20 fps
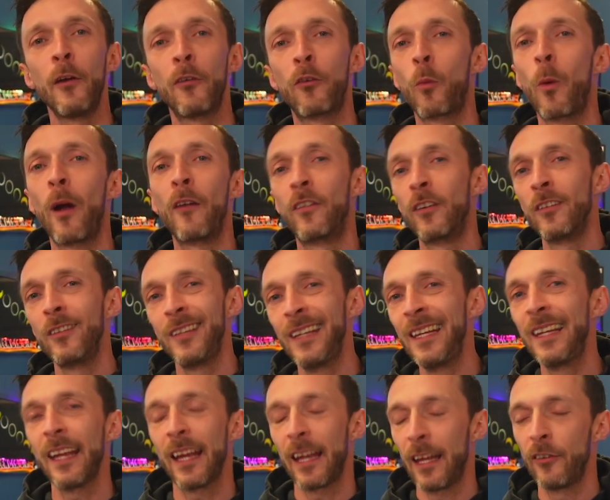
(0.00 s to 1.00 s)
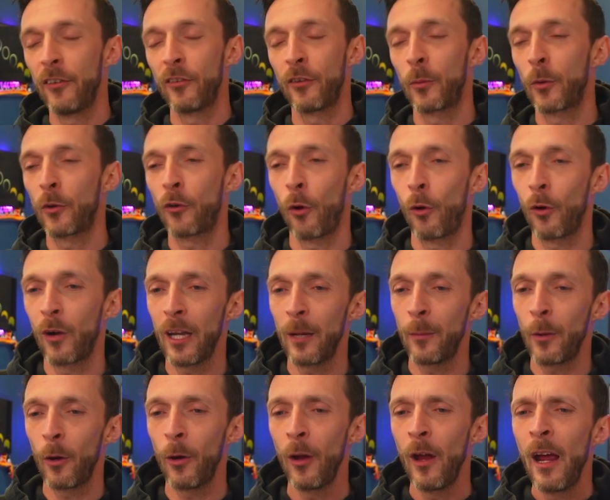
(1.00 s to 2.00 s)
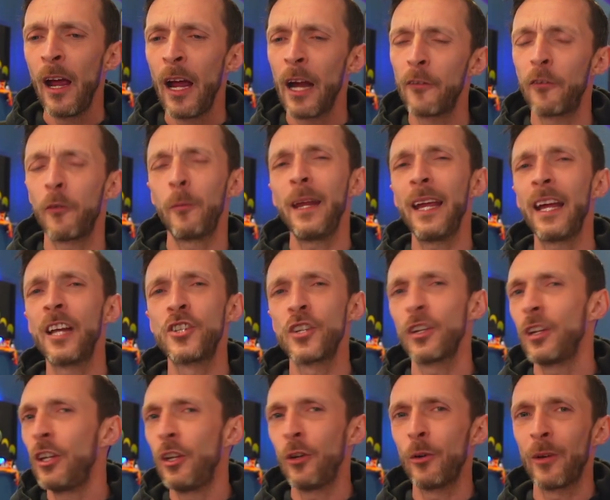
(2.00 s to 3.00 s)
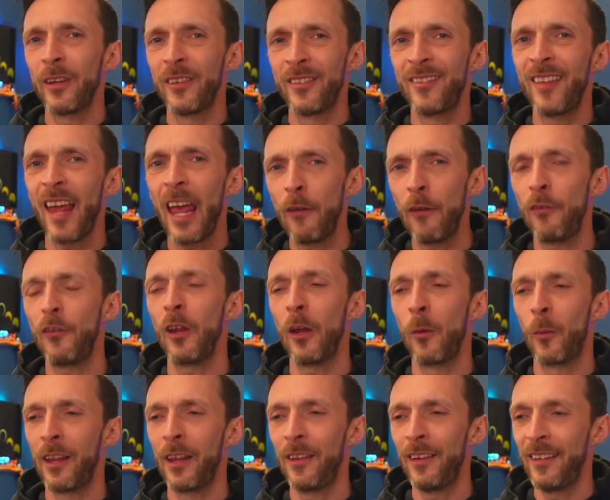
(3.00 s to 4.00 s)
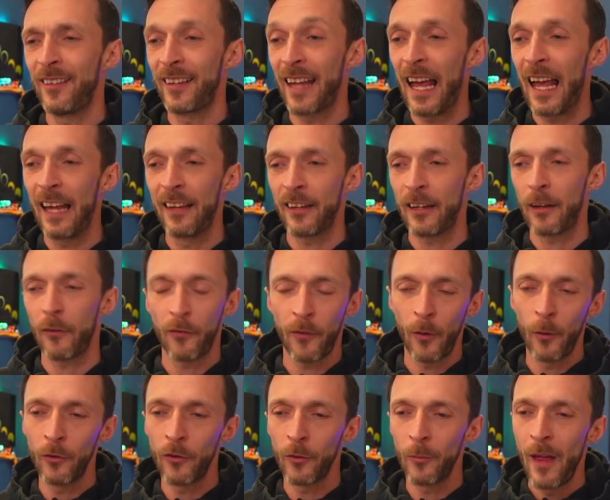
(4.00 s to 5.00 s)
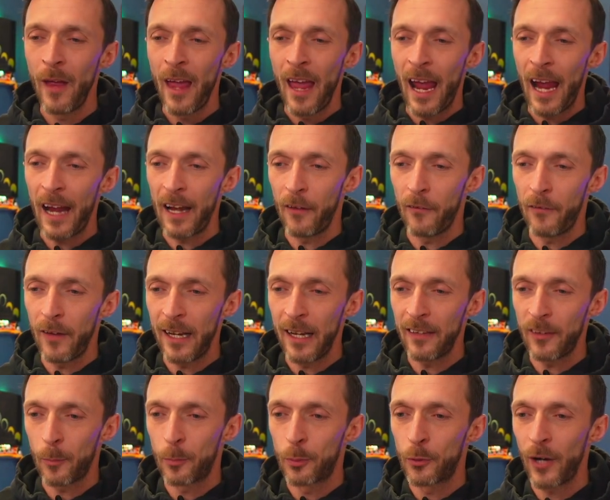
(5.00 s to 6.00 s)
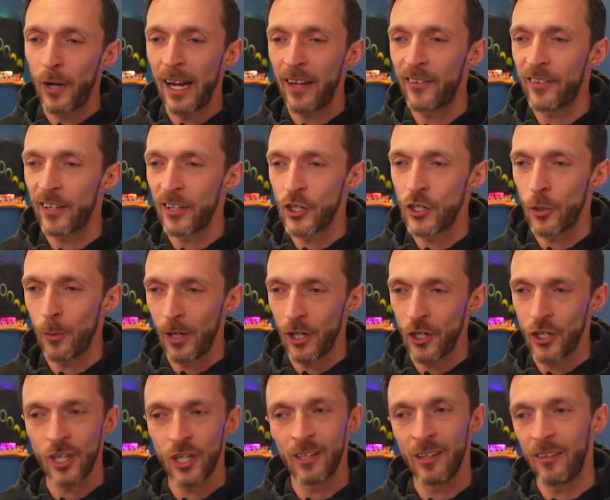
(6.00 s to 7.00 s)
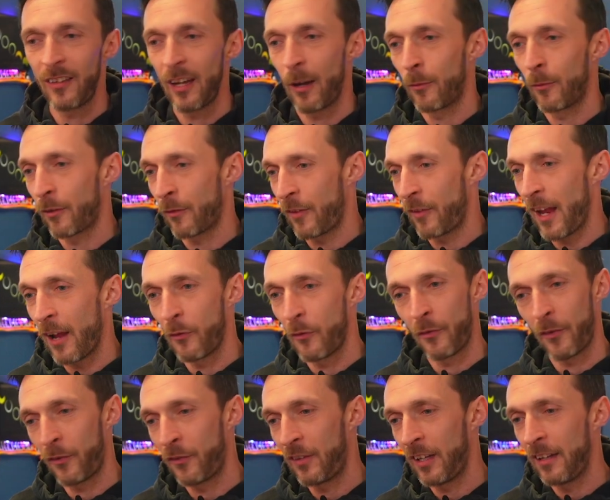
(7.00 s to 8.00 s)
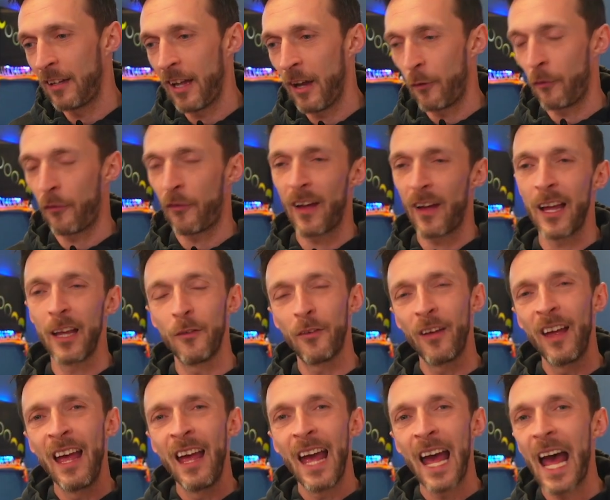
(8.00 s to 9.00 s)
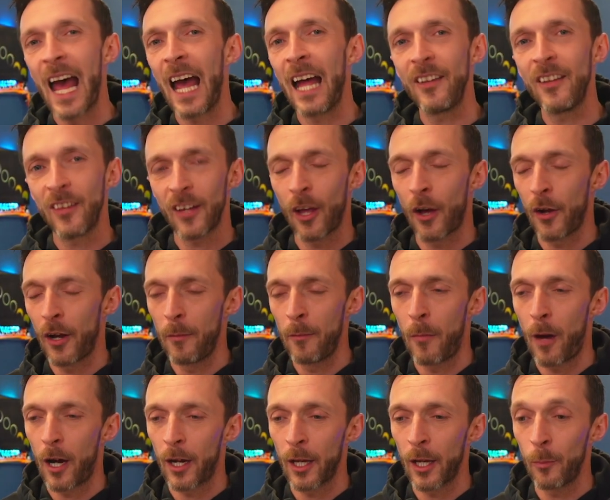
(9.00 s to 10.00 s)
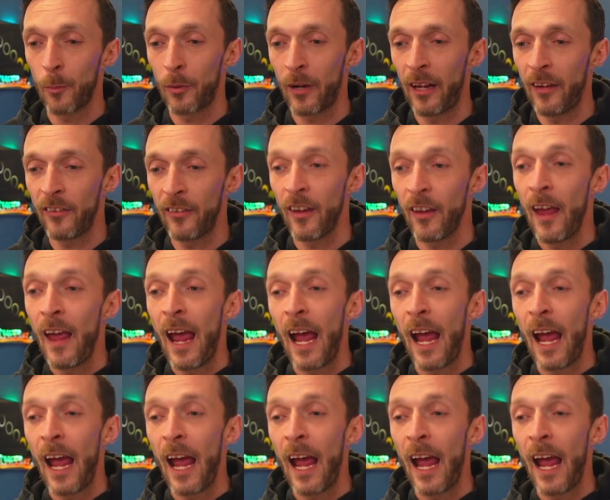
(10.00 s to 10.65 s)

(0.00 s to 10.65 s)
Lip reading: for whatever league it is that we're talking about. And for me, Angelinho is definitely one of these guys, and I found him in a very depressed situation in terms of the L15, the L5, and the current market price.